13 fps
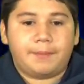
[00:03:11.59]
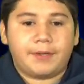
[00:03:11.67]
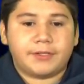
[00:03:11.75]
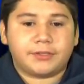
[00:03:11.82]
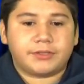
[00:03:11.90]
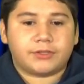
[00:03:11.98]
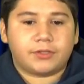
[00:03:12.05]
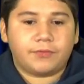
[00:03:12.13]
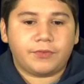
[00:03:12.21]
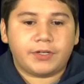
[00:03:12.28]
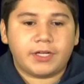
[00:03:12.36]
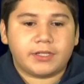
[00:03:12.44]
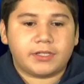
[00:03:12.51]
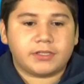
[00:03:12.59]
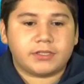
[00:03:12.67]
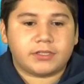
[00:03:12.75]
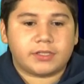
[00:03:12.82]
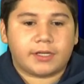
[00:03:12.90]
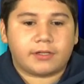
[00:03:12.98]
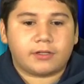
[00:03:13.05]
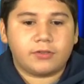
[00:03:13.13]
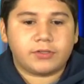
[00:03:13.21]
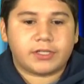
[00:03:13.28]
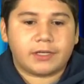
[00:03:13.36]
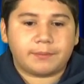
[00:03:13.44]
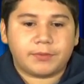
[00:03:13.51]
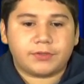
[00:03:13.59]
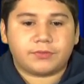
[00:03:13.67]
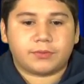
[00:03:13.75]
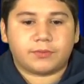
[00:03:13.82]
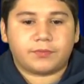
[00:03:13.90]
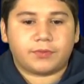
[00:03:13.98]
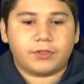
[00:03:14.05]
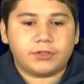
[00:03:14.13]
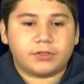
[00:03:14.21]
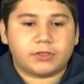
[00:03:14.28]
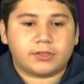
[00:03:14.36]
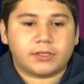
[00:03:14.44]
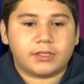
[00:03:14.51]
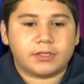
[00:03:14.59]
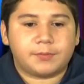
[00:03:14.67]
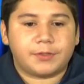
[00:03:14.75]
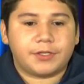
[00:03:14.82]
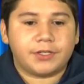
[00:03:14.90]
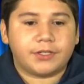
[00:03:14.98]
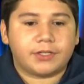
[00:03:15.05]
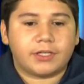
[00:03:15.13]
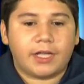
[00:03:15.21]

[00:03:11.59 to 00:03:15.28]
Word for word: Pacers. Don't forget this is a closed campus from 1st to 6th period.